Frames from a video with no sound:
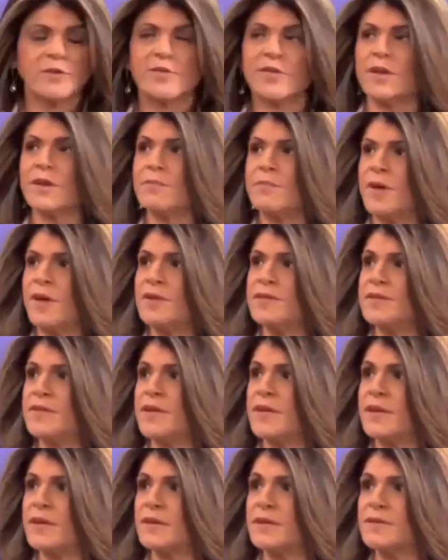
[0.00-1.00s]
you think
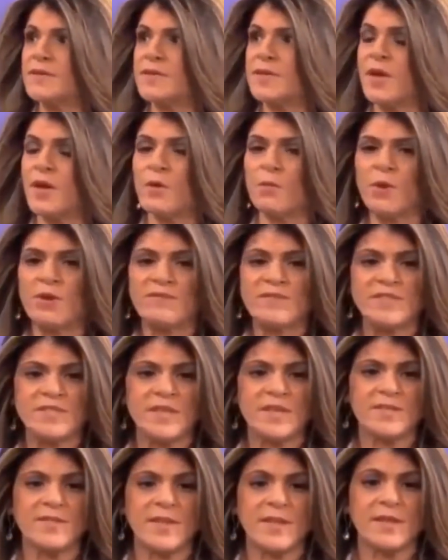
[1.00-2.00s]
melting. So we've
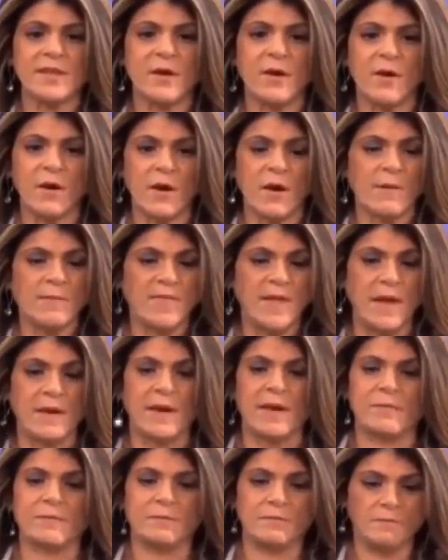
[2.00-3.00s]
seen
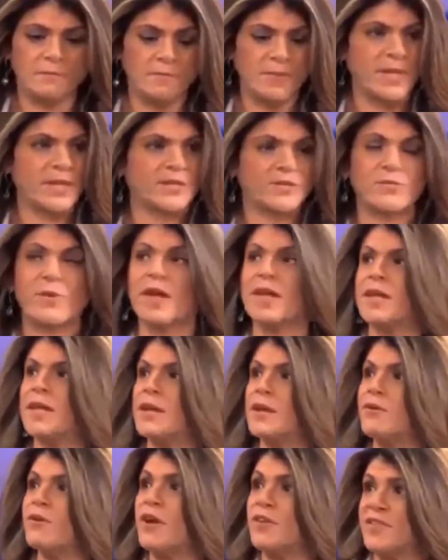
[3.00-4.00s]
that place right
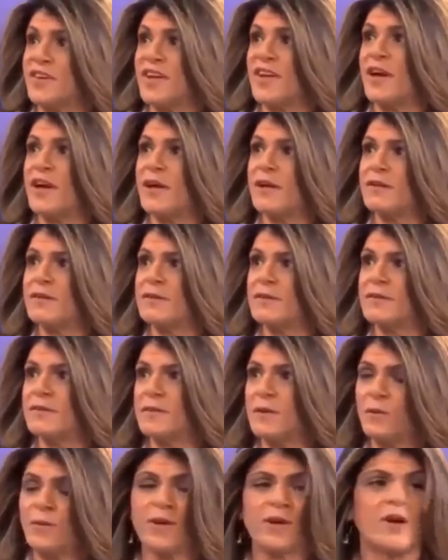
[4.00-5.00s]
here on the gut
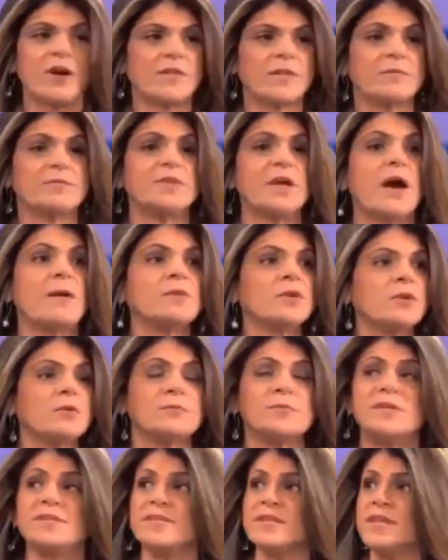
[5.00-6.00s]
that we call the abdominal
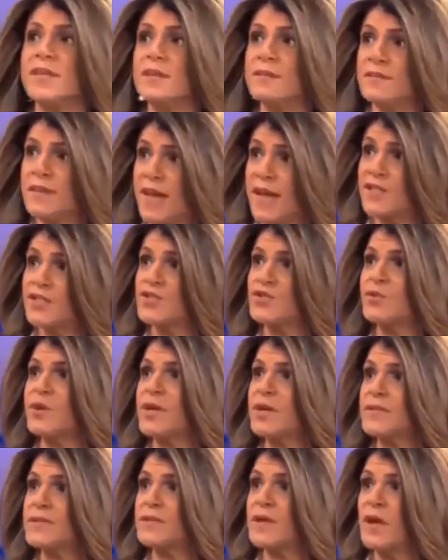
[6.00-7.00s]
obesity, that
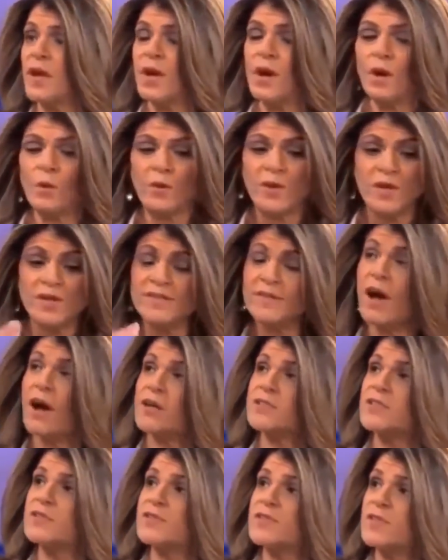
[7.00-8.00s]
shrinks. We
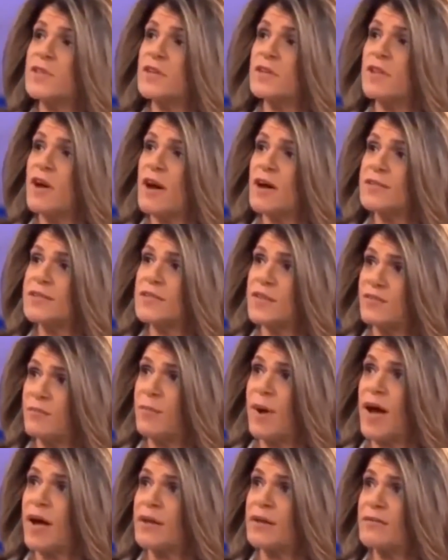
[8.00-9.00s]
also see a loss
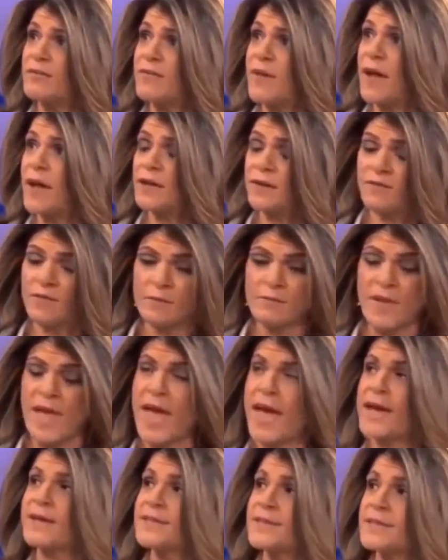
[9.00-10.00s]
of body fat of the
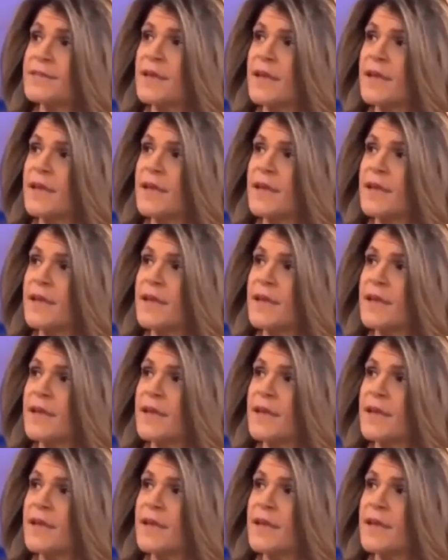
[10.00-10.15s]
mass.